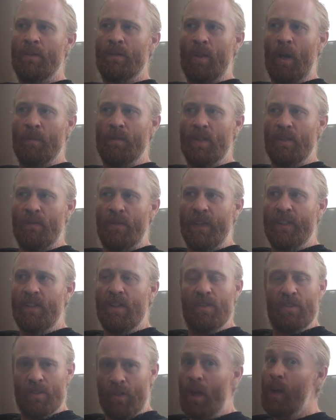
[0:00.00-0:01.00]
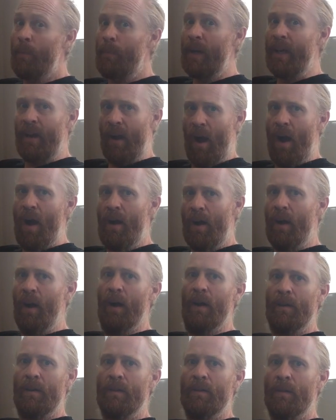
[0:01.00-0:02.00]
sculpture is a very disturbing
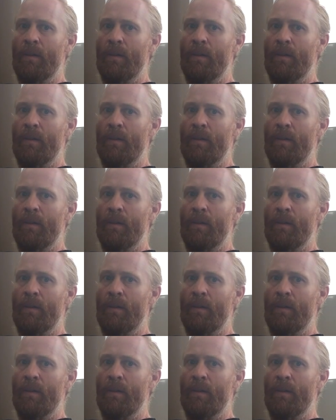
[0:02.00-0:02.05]
art